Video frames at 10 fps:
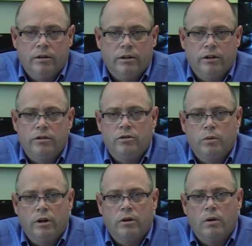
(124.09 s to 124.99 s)
This is
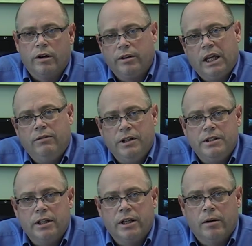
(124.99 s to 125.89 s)
where quantitative
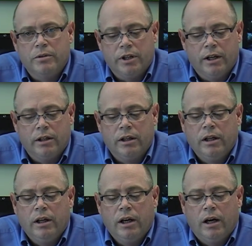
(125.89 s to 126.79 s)
easing comes in.
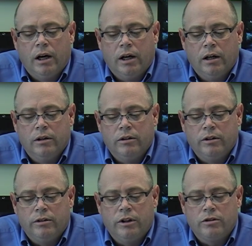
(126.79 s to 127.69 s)

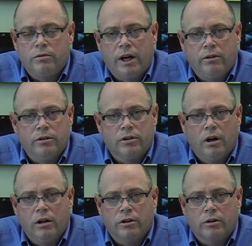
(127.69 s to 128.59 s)
This round is
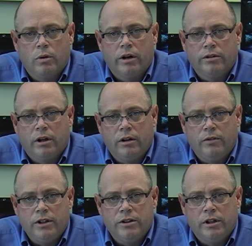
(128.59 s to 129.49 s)
called Quantitative
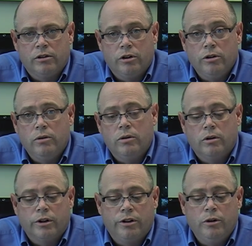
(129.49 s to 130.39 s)
Easing 2
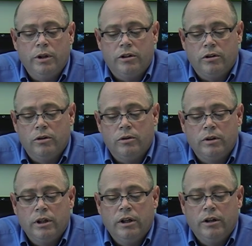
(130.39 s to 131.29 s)
or QE2.
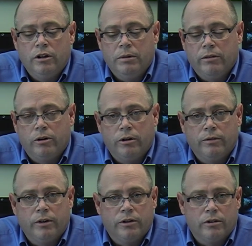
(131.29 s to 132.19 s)
You may have heard
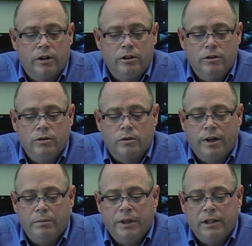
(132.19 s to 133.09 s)
of this on the news
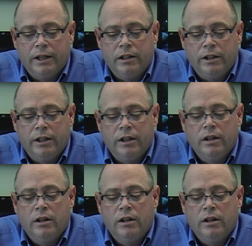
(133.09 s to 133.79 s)
quite a bit lately.